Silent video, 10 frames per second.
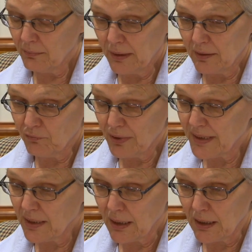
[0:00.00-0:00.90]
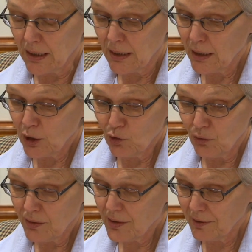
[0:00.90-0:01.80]
It will
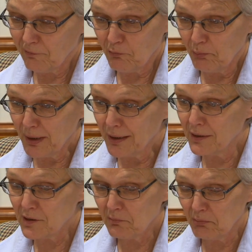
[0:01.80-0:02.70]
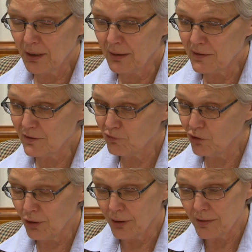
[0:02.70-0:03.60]
save millions and millions of
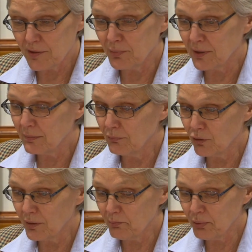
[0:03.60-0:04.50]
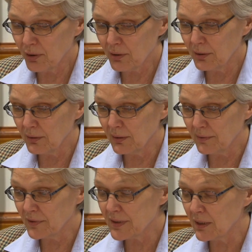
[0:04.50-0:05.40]
dollars, but more importantly,
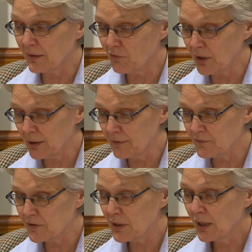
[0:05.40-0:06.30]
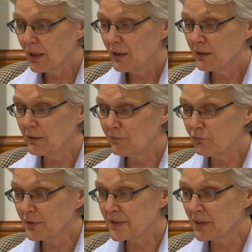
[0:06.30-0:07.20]
it will save lives, it
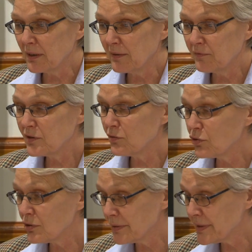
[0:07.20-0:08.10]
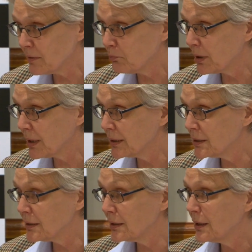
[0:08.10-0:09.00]
will save social
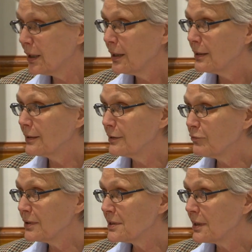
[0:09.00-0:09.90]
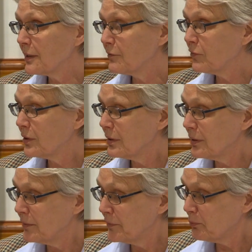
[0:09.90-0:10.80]
stability, it will save
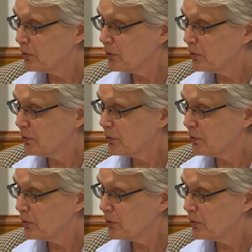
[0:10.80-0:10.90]
the